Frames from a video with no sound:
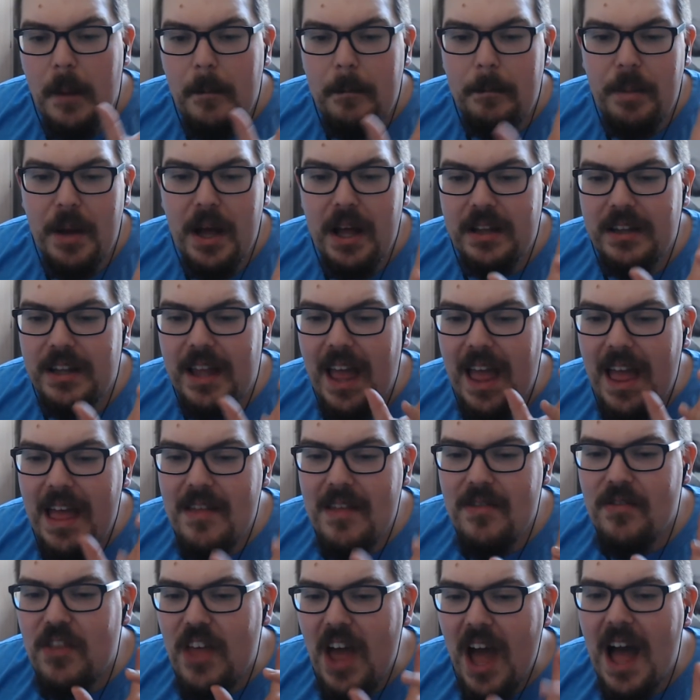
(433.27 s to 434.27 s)
But
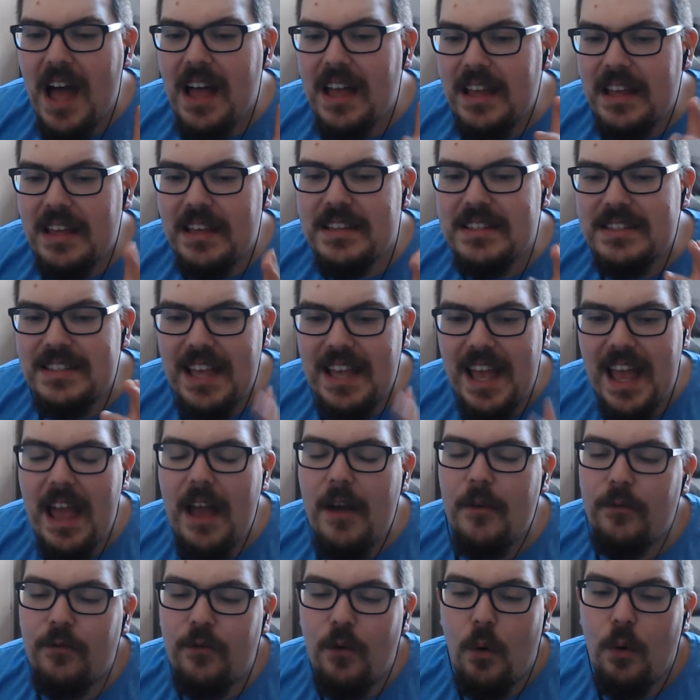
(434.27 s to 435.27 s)
that is
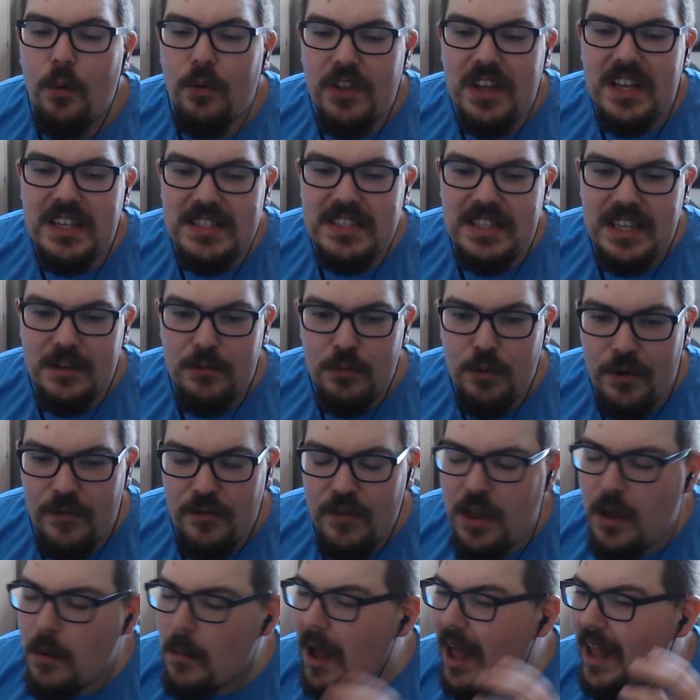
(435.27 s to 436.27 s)
it for this review,